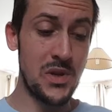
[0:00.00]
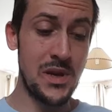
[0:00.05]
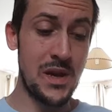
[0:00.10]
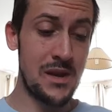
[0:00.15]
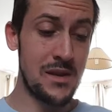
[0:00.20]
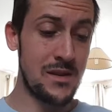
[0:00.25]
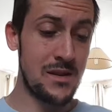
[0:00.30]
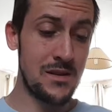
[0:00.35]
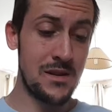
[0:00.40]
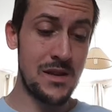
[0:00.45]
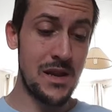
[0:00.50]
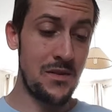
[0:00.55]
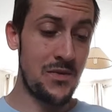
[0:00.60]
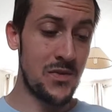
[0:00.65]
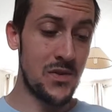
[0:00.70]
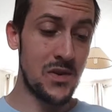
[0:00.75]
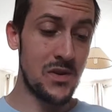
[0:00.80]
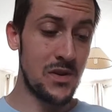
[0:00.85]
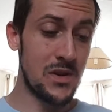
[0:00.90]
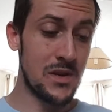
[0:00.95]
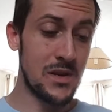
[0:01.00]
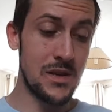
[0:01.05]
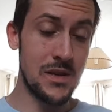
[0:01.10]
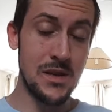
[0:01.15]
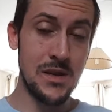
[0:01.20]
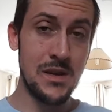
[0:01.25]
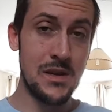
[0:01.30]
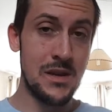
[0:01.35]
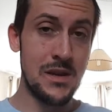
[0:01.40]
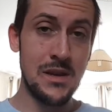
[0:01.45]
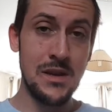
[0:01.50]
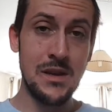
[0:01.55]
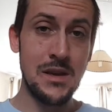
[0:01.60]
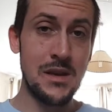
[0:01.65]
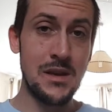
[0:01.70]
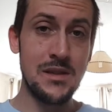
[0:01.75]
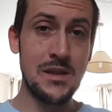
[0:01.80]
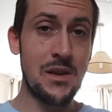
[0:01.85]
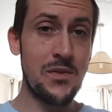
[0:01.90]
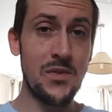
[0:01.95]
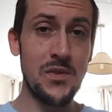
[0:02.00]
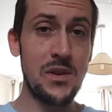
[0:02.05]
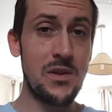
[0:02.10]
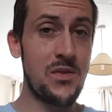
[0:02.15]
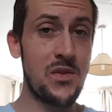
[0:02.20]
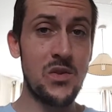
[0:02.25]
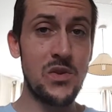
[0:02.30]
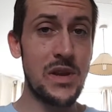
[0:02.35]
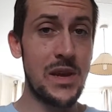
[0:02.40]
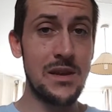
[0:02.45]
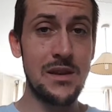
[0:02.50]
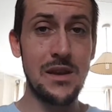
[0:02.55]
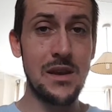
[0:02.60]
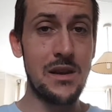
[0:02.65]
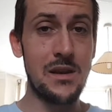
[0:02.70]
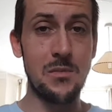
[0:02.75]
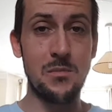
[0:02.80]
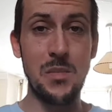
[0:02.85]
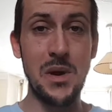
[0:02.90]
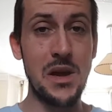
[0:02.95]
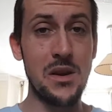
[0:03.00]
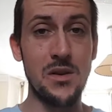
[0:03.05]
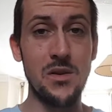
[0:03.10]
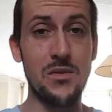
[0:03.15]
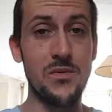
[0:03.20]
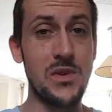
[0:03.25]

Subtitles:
yeah, definitely if you're a dandelion and bed,